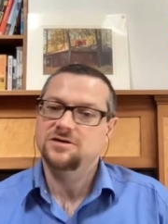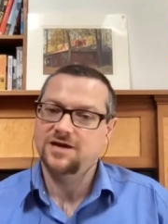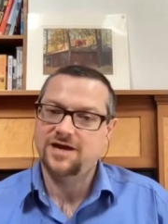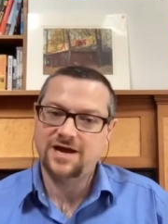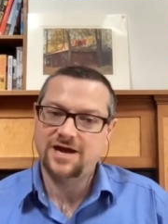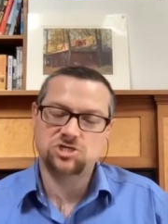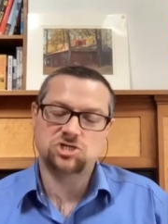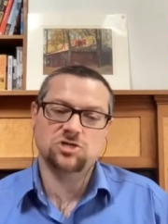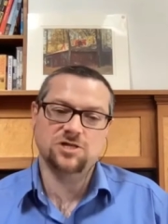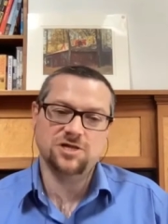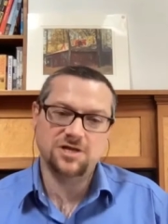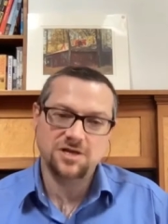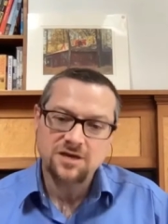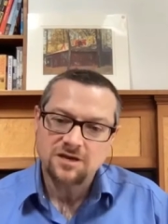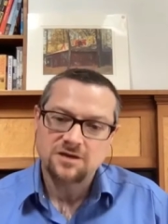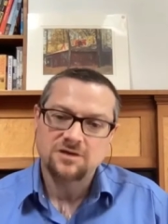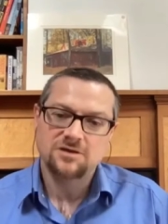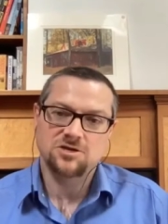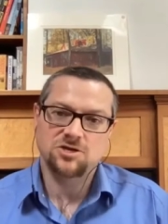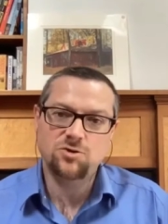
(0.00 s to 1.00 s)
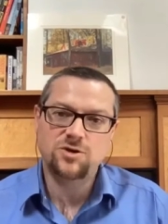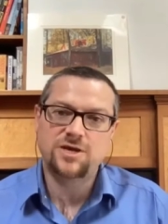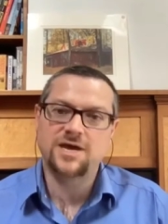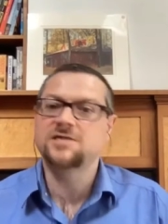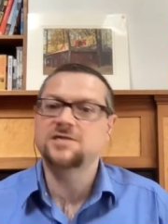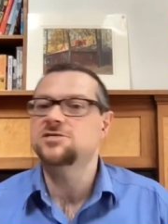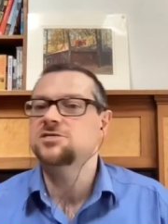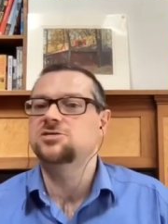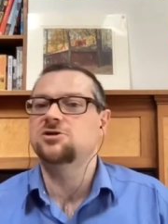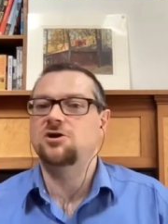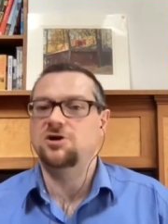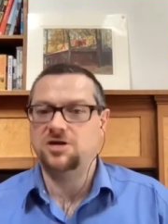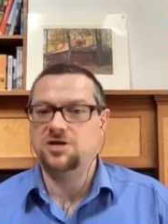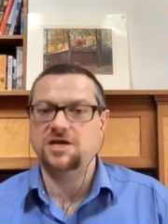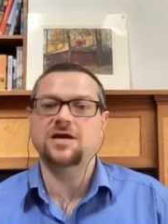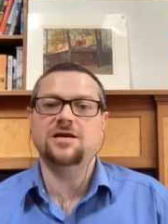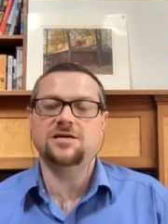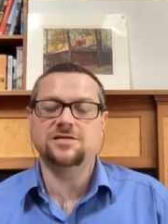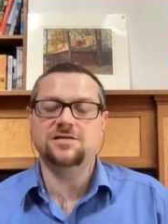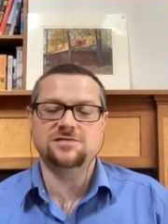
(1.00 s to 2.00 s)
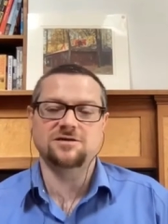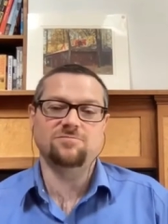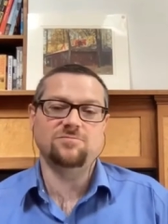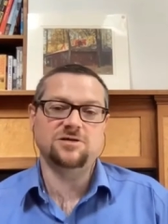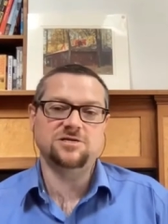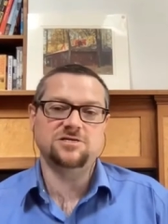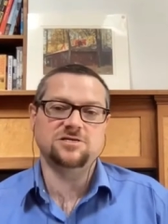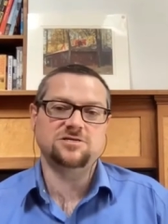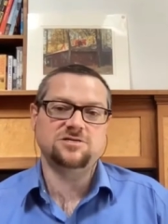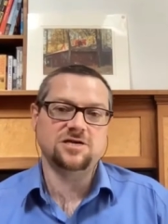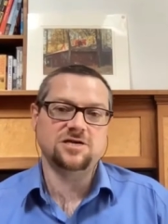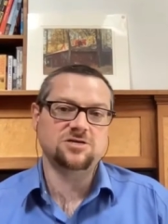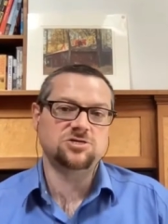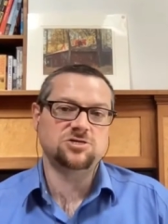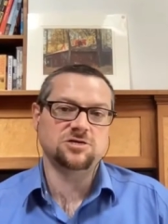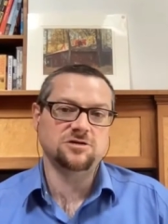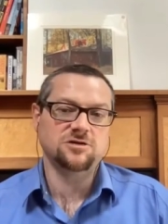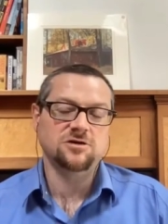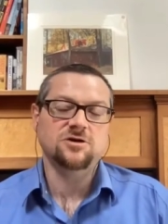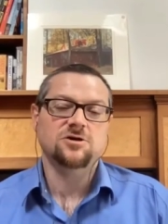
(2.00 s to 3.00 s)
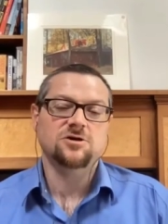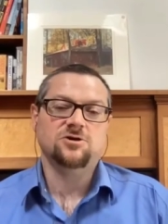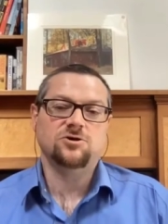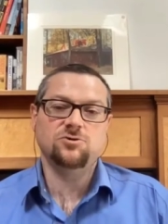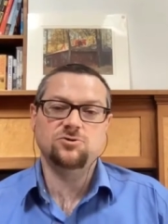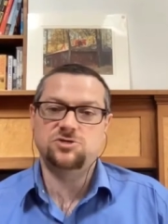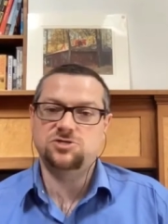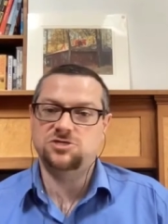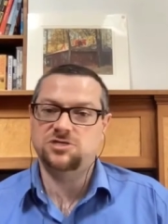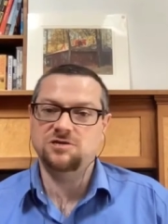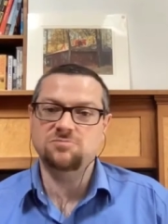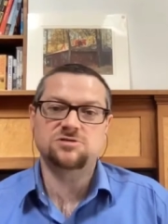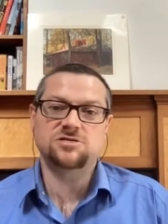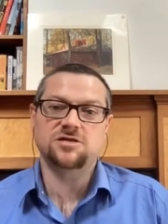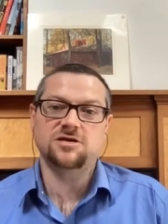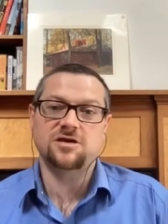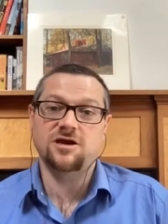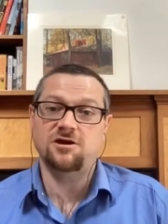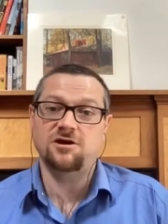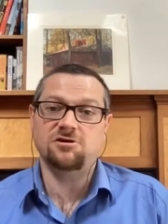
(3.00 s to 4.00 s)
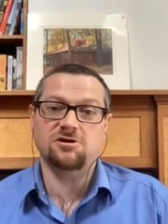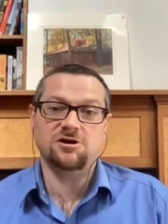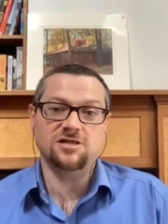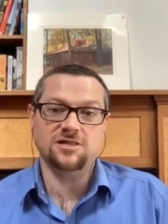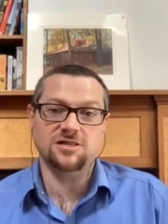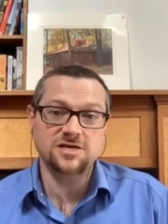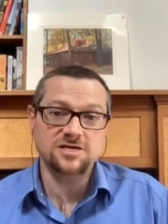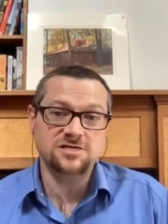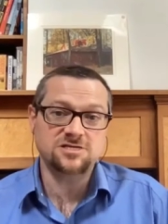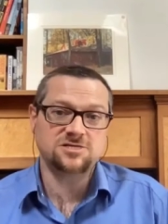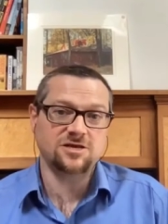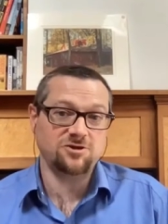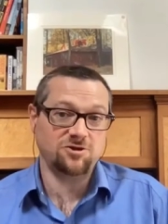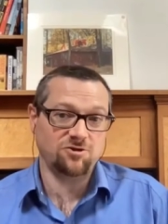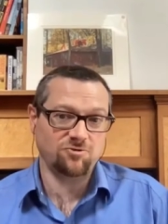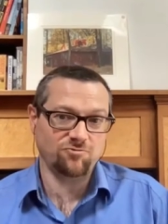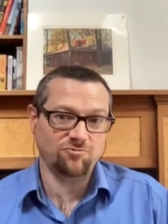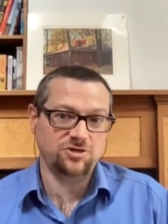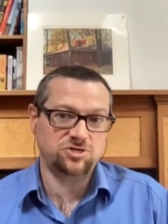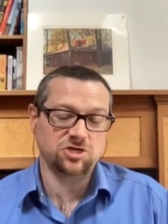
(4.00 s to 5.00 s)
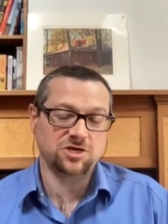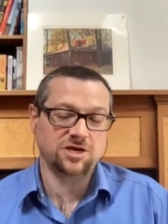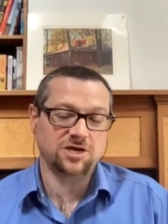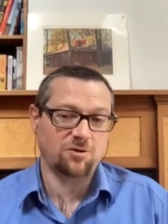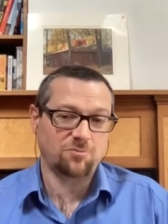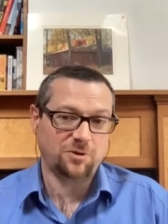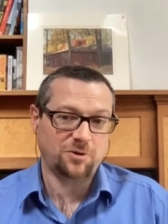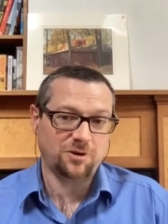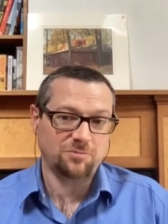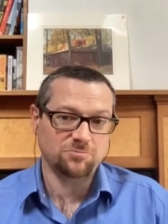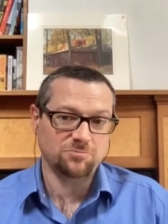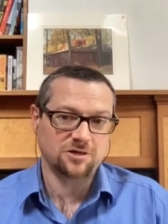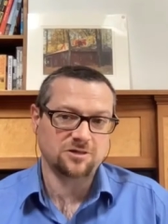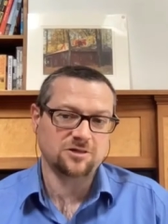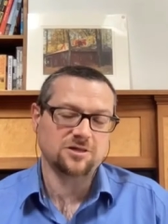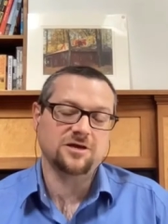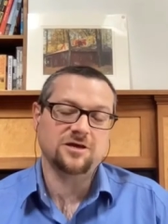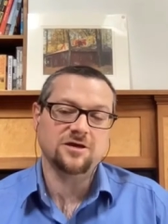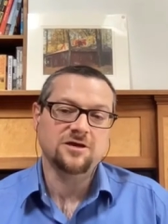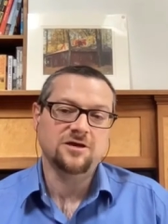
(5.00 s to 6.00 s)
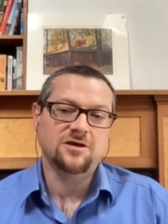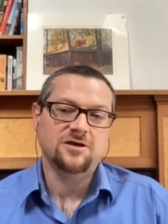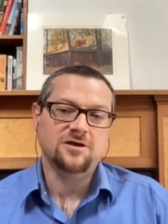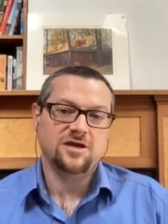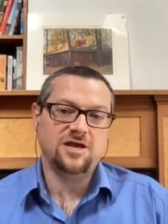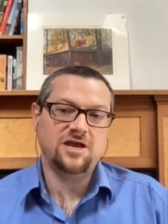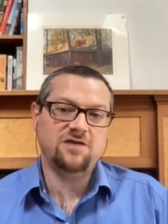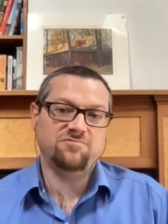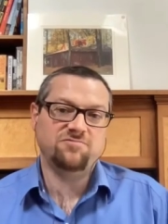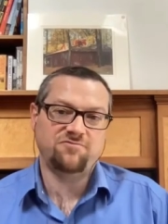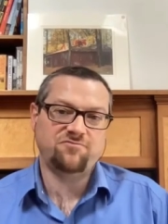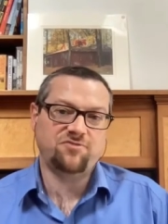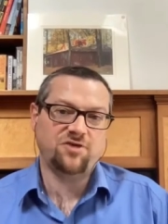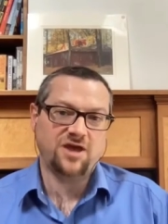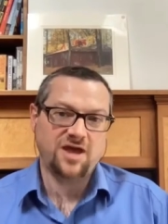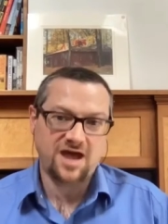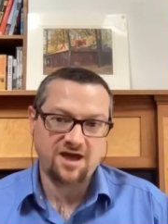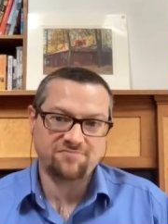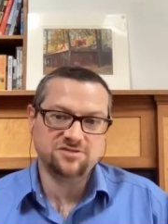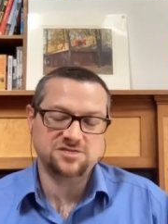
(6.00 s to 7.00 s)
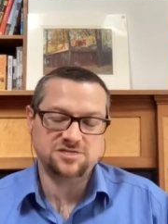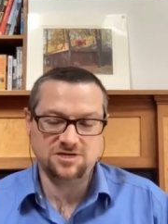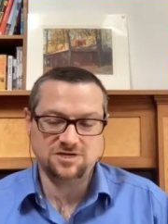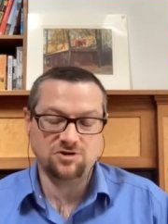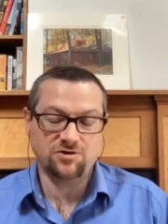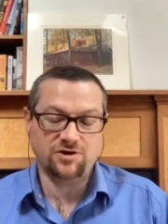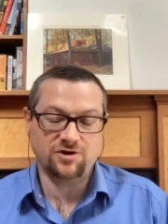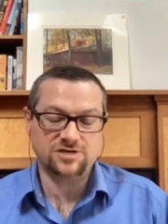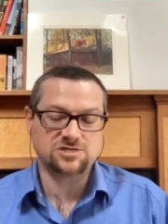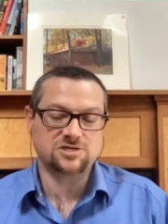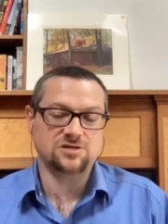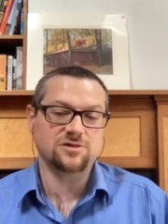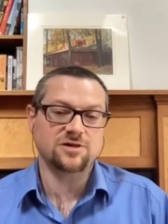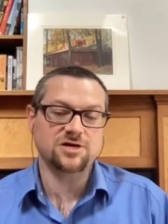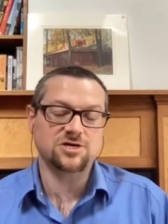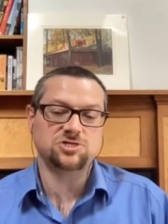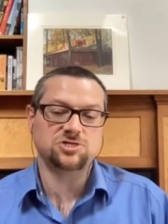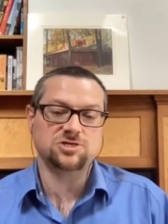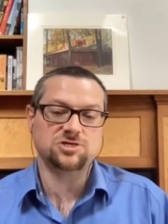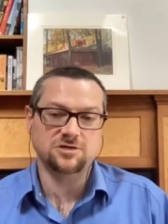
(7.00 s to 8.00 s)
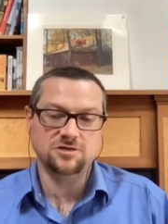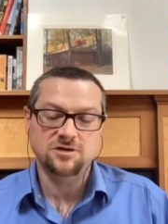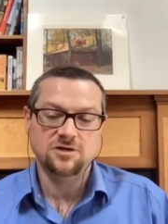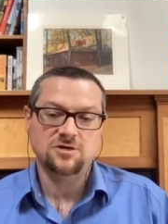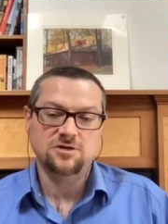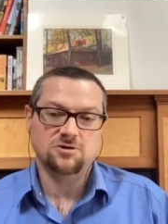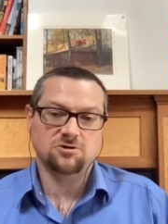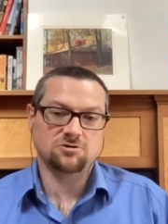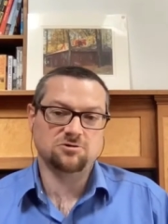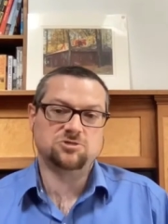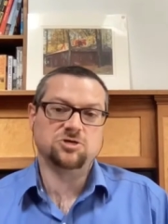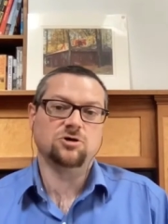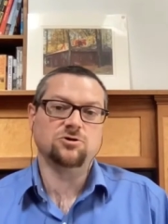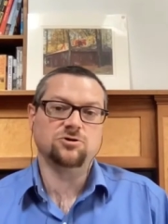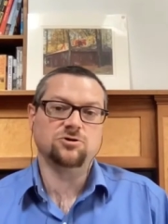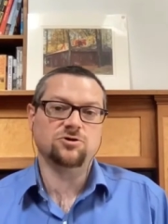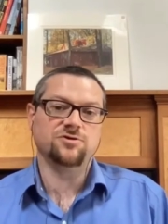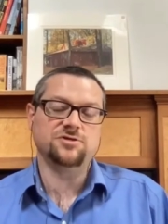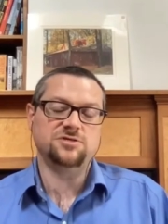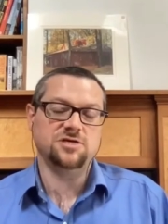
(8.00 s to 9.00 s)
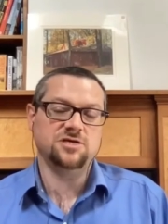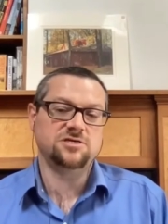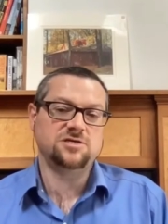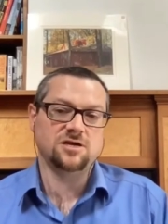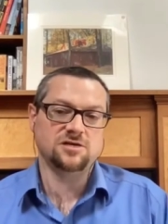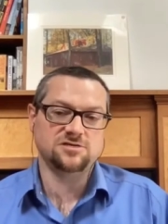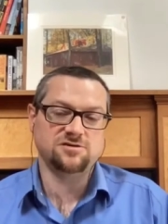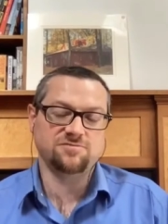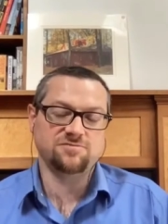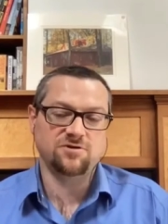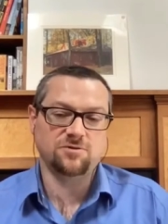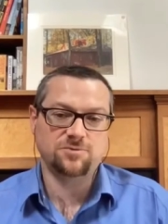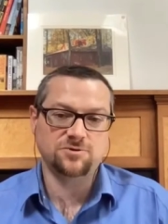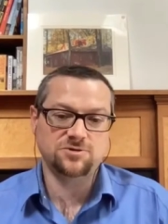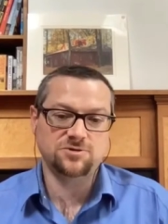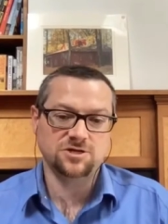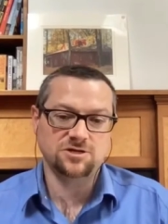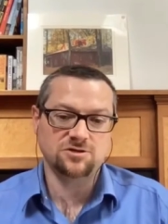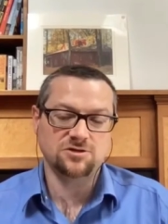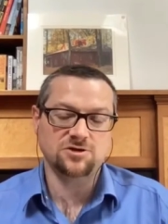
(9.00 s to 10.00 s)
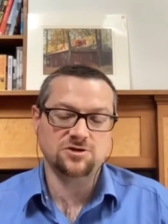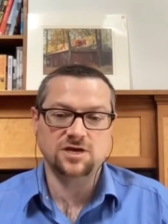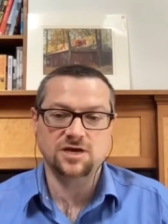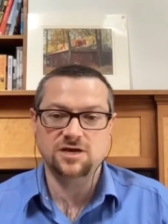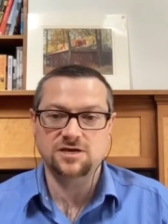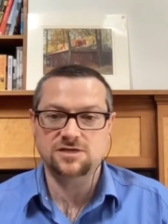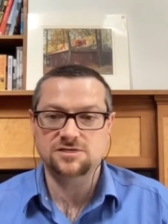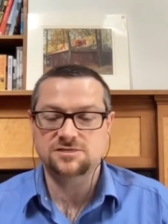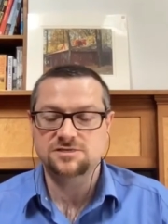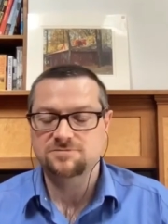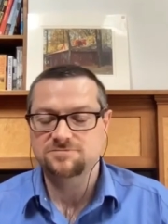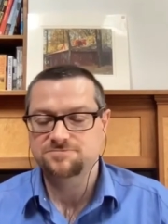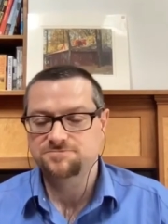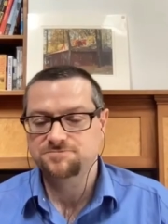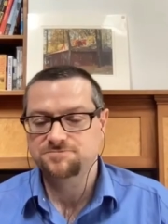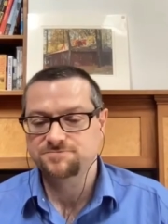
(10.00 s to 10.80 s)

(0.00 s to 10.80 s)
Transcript: actually, you can start getting somebody's attention who seems to care at least that you're reaching out publicly even if they haven't seen your escalation or don't know the details of your particular case.